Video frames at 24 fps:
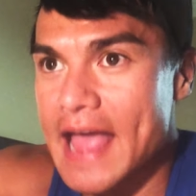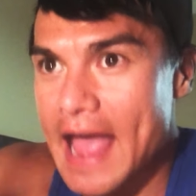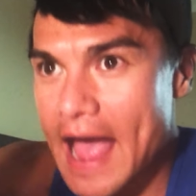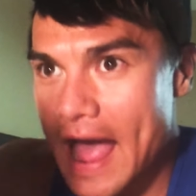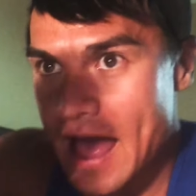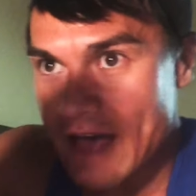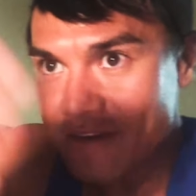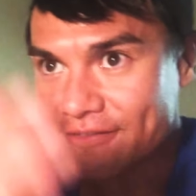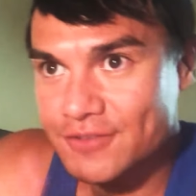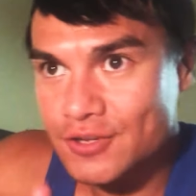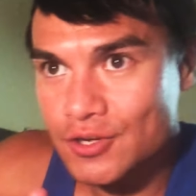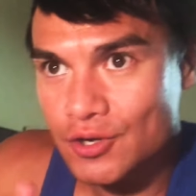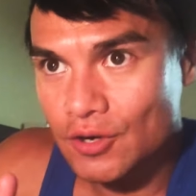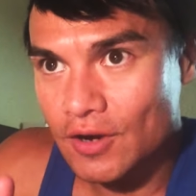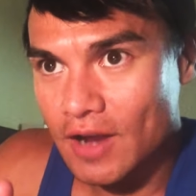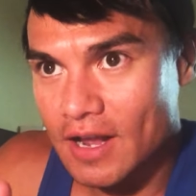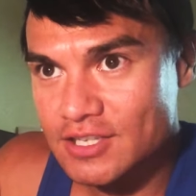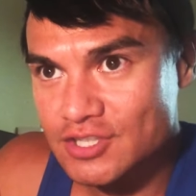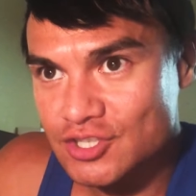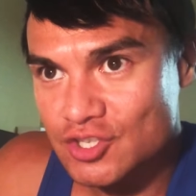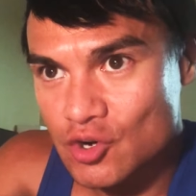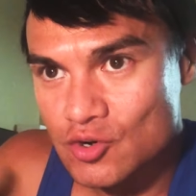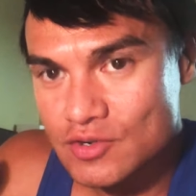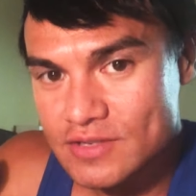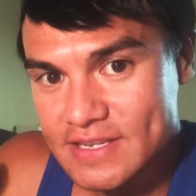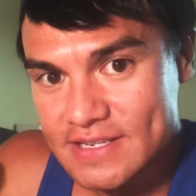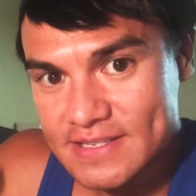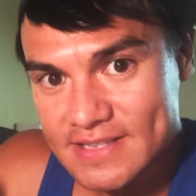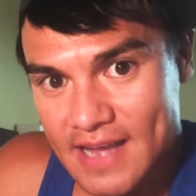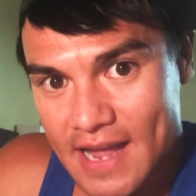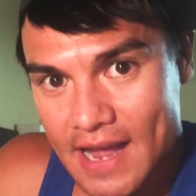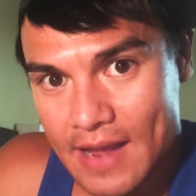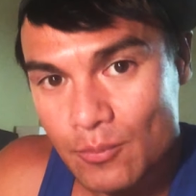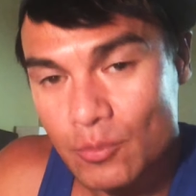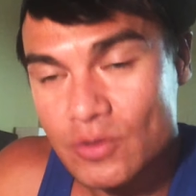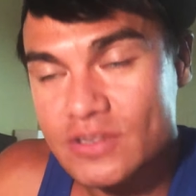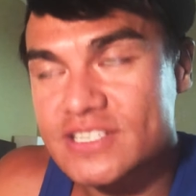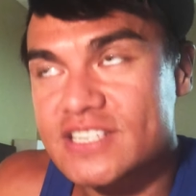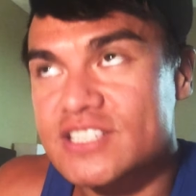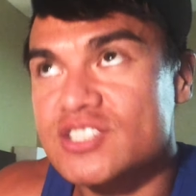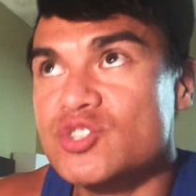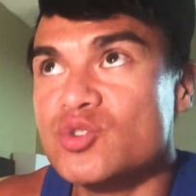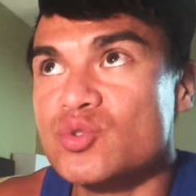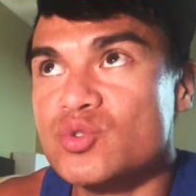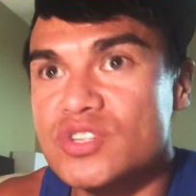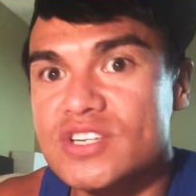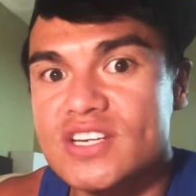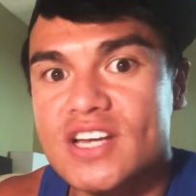after a certain time, which is
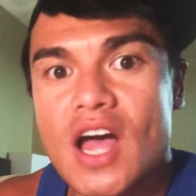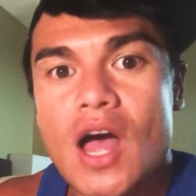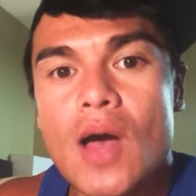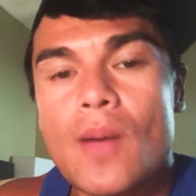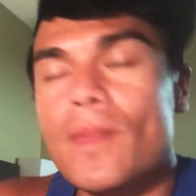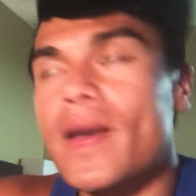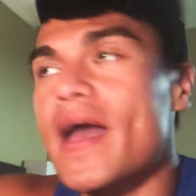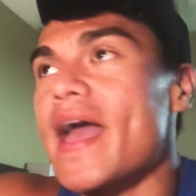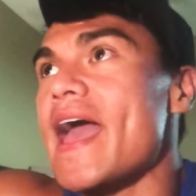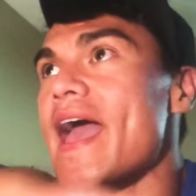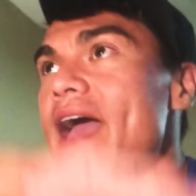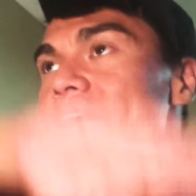soon to come,